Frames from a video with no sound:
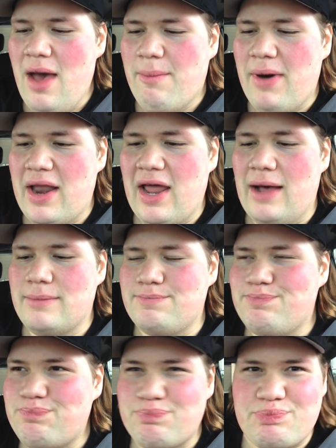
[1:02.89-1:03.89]
But,
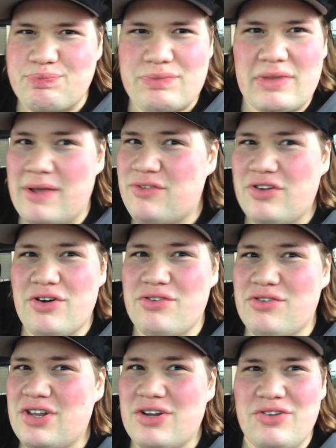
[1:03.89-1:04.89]
um,
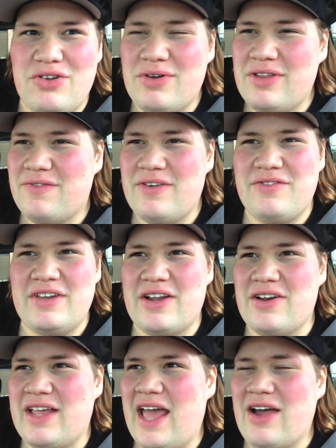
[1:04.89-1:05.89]
still, you know, doing the fifteen
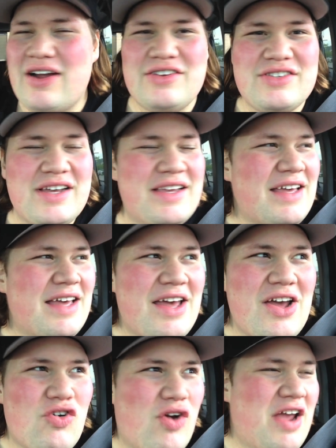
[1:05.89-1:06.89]
hundred calories like
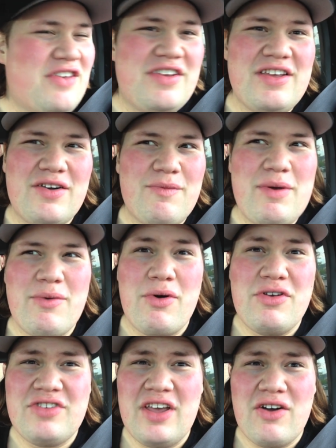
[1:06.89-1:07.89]
crazy. You know, people
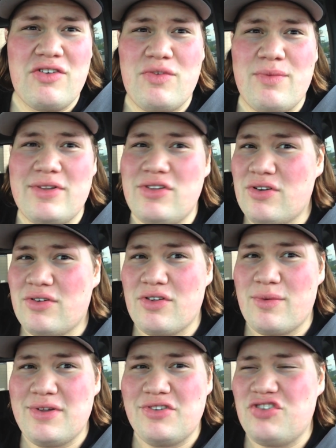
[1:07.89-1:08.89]
always say, oh, you've been, you know,
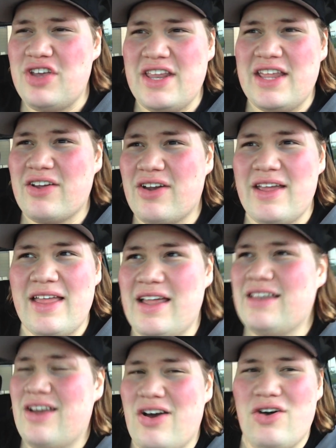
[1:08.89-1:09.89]
they've been cheating or any of
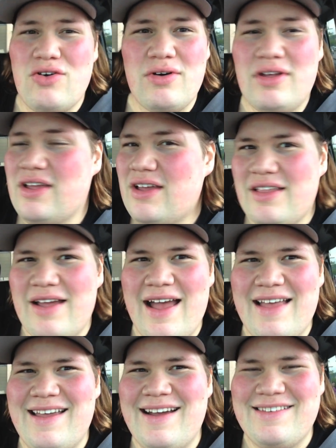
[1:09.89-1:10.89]
that. No, there
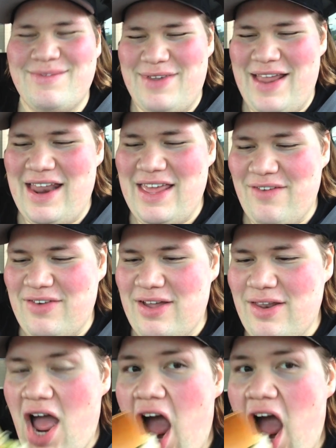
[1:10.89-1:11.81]
hasn't been any of it.